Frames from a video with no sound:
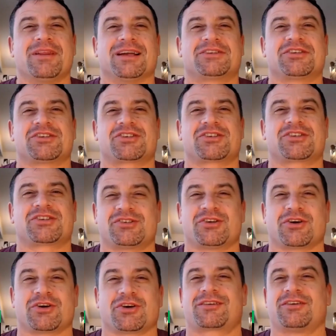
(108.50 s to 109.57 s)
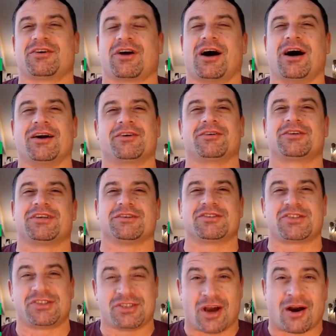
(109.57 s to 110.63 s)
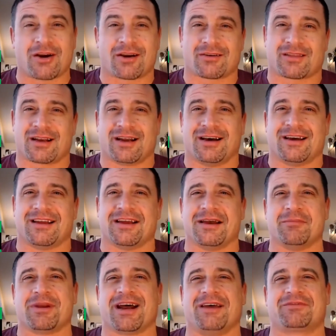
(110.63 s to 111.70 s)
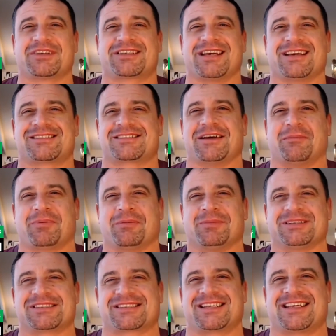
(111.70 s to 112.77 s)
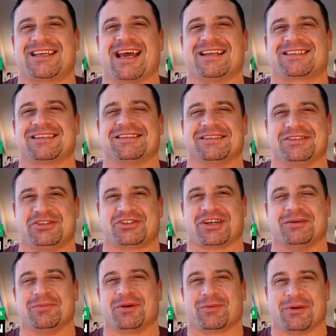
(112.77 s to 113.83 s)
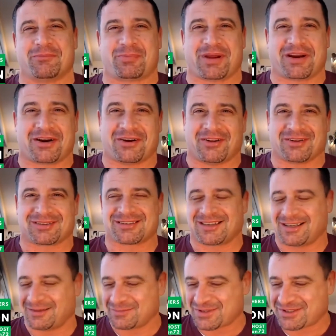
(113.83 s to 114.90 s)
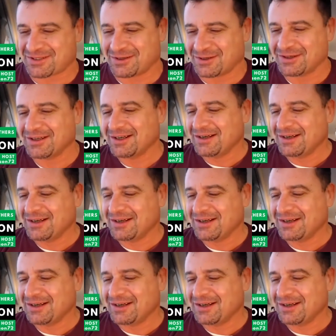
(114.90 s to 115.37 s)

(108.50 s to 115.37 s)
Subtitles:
that just shows you're 100 years younger than I am, and I have to take supplements to get to the gym and repair all the time. So